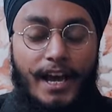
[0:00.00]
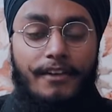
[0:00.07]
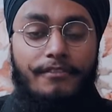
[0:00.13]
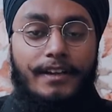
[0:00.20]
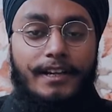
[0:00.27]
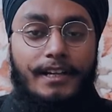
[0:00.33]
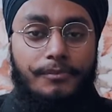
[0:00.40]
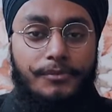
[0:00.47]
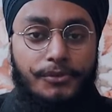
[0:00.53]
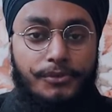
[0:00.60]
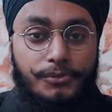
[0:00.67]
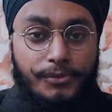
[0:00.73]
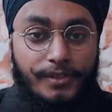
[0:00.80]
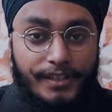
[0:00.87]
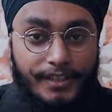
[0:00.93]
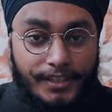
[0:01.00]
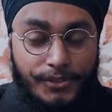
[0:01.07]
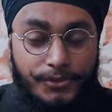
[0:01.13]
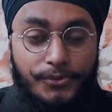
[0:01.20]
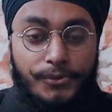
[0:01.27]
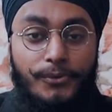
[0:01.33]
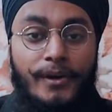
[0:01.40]
I welcome you here
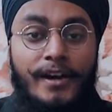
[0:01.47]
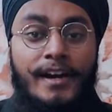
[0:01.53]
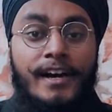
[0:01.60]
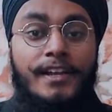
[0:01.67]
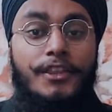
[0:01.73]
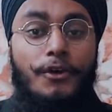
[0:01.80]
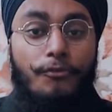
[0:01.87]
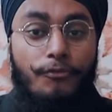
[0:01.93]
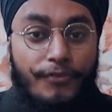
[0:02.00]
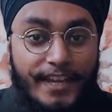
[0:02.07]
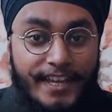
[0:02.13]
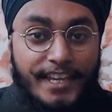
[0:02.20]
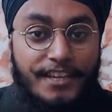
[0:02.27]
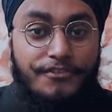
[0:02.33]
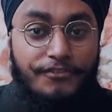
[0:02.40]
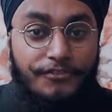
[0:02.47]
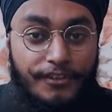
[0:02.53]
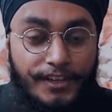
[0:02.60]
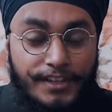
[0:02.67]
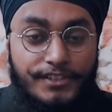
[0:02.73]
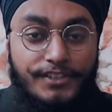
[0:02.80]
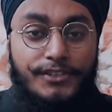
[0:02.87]
to the very
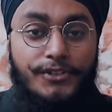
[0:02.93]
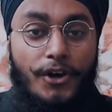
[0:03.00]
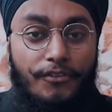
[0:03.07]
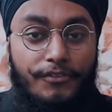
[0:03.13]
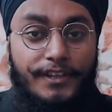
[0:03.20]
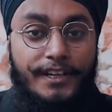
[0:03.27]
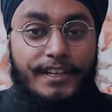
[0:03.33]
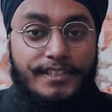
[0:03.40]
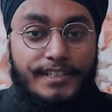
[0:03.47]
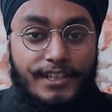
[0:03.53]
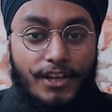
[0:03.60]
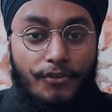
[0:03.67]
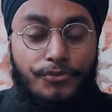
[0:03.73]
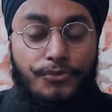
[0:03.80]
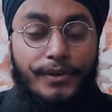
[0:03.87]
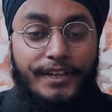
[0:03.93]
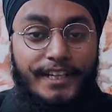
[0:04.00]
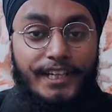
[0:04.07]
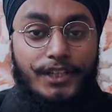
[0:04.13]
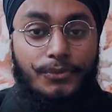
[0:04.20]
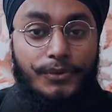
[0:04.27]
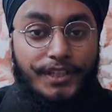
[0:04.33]
first coffee tasting of
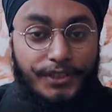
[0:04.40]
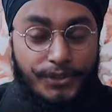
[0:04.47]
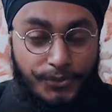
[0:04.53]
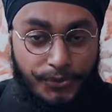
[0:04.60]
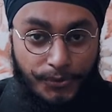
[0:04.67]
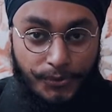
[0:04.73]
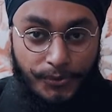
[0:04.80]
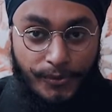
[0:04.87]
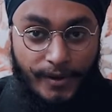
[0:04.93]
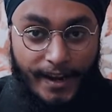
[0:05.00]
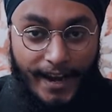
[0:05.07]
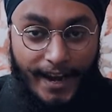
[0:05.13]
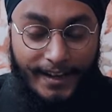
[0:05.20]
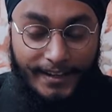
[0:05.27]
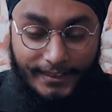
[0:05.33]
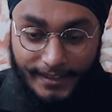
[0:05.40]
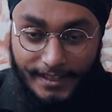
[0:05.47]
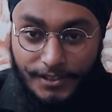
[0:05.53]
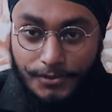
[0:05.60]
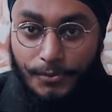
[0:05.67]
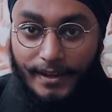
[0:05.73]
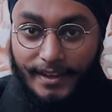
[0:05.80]
2022. And
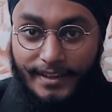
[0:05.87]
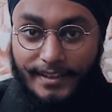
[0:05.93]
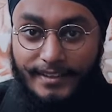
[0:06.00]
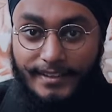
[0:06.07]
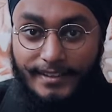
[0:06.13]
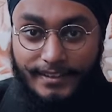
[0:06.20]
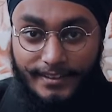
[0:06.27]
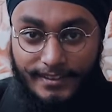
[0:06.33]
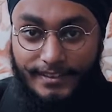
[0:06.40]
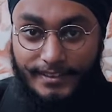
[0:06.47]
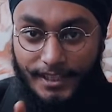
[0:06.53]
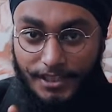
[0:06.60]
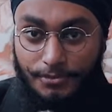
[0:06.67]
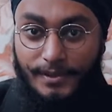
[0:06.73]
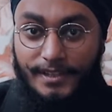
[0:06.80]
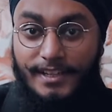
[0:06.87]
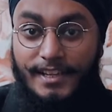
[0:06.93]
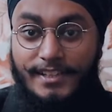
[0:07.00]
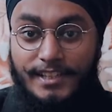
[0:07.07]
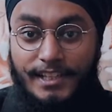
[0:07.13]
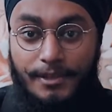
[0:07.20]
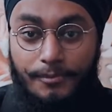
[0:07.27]
this one
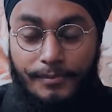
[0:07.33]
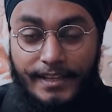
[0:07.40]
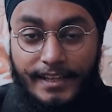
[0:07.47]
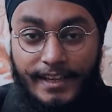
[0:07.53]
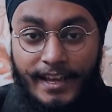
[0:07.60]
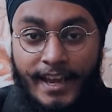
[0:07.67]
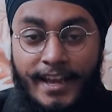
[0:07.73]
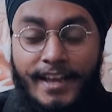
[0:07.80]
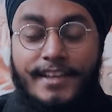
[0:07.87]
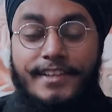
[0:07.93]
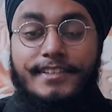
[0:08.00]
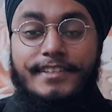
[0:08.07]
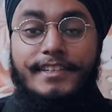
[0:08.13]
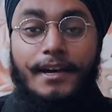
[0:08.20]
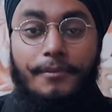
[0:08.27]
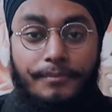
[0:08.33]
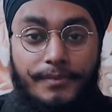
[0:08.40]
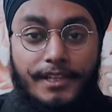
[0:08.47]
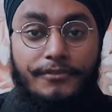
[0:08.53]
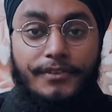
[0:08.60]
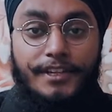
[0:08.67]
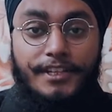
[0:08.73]
is gonna be
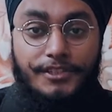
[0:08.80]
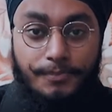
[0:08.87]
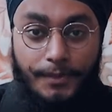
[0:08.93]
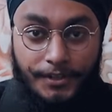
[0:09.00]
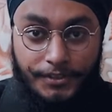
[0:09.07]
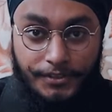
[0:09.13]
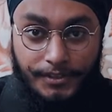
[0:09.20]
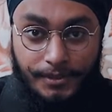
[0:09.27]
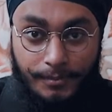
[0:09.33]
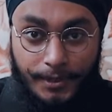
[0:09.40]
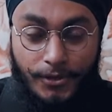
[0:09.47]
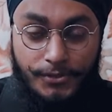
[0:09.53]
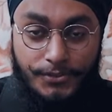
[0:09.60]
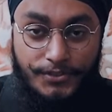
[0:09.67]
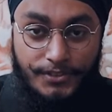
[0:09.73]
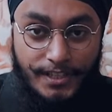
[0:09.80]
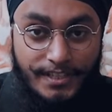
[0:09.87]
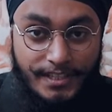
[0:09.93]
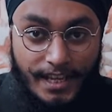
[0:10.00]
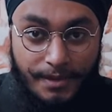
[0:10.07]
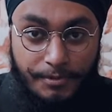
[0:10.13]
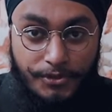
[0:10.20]
something very special because
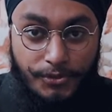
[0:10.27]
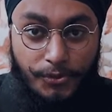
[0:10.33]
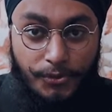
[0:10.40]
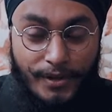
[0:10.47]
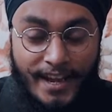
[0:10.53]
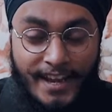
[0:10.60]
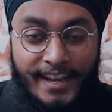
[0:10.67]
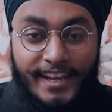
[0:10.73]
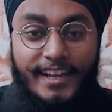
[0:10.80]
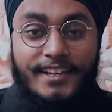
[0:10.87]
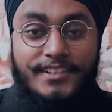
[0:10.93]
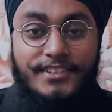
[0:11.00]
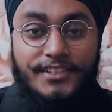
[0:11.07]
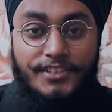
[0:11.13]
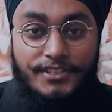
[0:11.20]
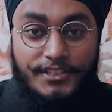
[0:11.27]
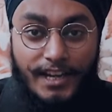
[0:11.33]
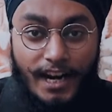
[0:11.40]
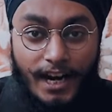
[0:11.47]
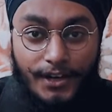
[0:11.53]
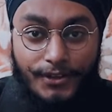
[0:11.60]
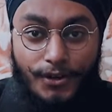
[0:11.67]
this episode is the
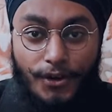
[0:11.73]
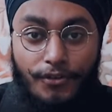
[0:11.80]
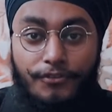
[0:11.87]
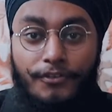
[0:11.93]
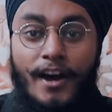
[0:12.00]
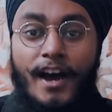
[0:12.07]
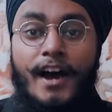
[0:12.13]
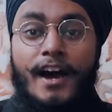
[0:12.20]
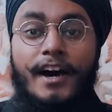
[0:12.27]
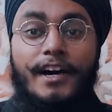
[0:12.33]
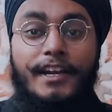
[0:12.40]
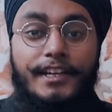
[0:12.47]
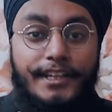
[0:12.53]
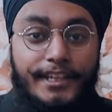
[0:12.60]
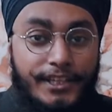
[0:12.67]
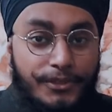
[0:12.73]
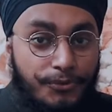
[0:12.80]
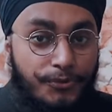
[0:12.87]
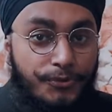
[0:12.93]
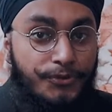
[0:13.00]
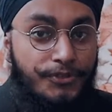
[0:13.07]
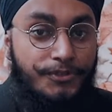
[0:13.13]
start of a
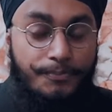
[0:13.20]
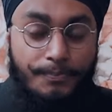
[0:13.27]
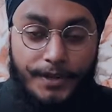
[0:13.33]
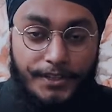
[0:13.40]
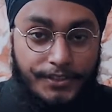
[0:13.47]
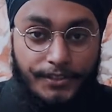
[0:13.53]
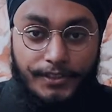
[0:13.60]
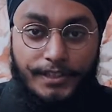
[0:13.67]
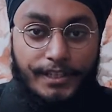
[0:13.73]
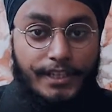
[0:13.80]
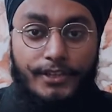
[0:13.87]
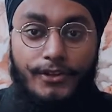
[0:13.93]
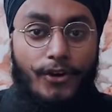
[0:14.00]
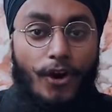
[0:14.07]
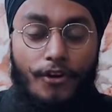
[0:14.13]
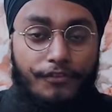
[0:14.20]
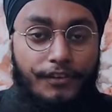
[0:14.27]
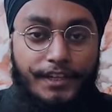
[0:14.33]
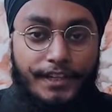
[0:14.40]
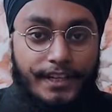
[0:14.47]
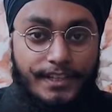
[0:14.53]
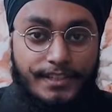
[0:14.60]
new specialty
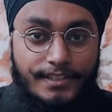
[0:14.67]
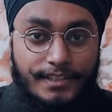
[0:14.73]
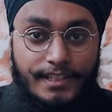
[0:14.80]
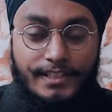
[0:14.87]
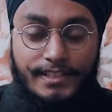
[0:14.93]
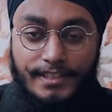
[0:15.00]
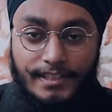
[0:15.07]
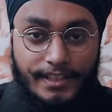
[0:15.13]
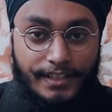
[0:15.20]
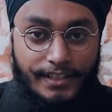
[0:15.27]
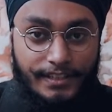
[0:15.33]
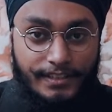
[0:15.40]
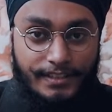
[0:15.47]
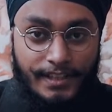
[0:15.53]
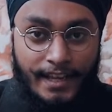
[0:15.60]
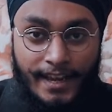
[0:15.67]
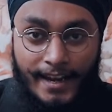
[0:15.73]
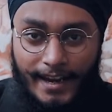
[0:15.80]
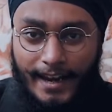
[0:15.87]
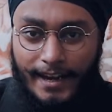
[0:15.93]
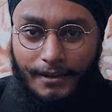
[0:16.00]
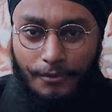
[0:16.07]
coffee tasting series.
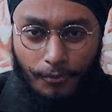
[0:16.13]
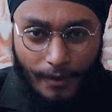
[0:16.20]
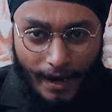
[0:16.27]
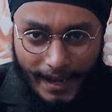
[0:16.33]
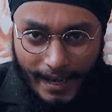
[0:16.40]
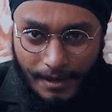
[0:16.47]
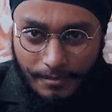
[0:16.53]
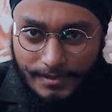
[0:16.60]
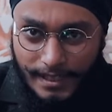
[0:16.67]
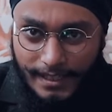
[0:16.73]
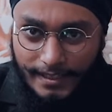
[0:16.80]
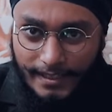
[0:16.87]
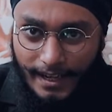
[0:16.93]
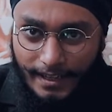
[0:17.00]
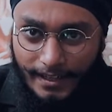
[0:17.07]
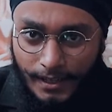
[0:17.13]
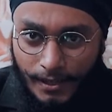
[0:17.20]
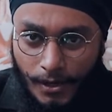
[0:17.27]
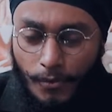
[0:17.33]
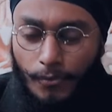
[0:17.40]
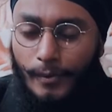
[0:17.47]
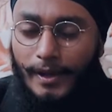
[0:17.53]
And why I'm saying that?
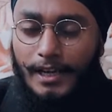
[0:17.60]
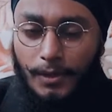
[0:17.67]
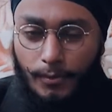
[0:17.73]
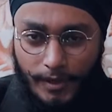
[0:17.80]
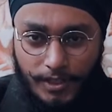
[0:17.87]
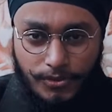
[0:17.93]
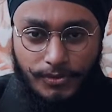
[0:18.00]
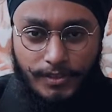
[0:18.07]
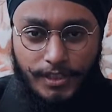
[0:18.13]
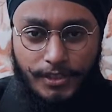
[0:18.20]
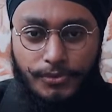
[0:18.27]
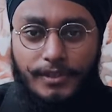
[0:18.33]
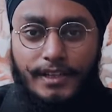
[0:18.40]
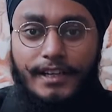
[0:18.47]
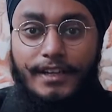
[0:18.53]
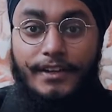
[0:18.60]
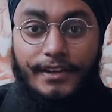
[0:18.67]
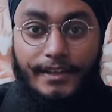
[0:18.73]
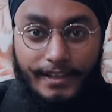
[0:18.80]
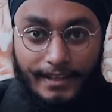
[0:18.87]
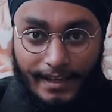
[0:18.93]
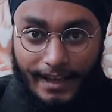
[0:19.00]
Well, eventually you're gonna
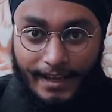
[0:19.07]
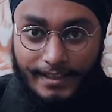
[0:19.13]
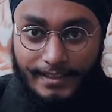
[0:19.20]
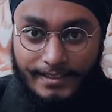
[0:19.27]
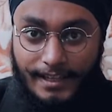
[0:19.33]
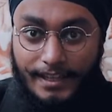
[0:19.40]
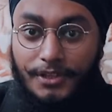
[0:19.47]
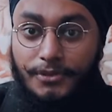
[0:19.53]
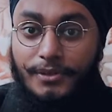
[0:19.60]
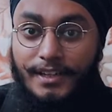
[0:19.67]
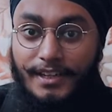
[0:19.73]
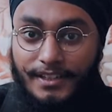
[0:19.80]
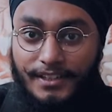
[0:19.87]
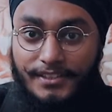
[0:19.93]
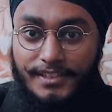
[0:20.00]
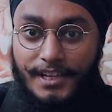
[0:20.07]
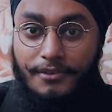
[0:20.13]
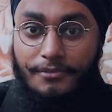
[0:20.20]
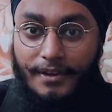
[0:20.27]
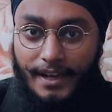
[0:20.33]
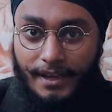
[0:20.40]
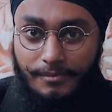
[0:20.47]
realize and you're gonna
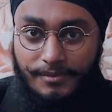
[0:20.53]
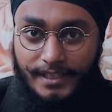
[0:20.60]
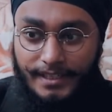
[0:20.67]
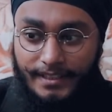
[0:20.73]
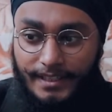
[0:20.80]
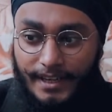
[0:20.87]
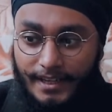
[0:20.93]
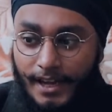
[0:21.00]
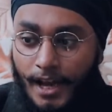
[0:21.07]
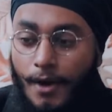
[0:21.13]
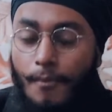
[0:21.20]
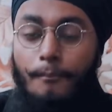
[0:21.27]
understand why I'm saying that.